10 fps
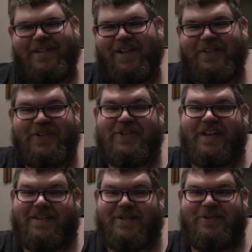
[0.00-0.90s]

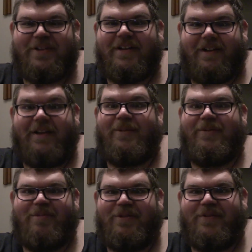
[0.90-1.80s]
snake's gonna see your lips
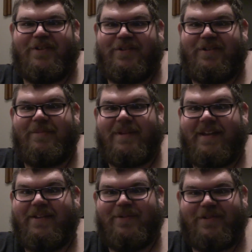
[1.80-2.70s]
moving or something.
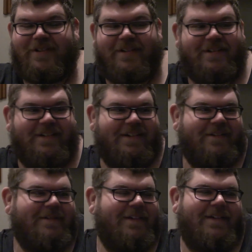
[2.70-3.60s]
That's what's gonna,
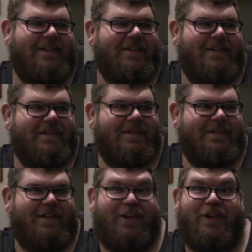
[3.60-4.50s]

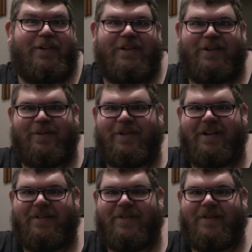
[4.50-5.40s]
alert it or
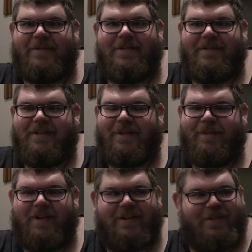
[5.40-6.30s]
whatever. I'm
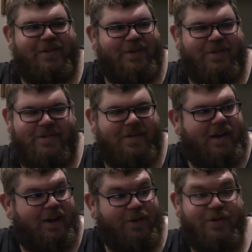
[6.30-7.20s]
like, and
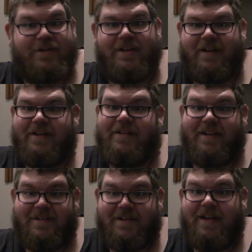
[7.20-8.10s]
I look, and there's a
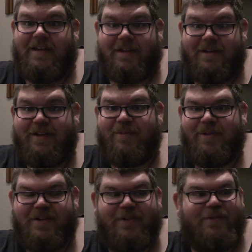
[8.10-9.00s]
snake coming
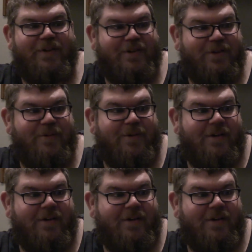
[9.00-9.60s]
in the front door.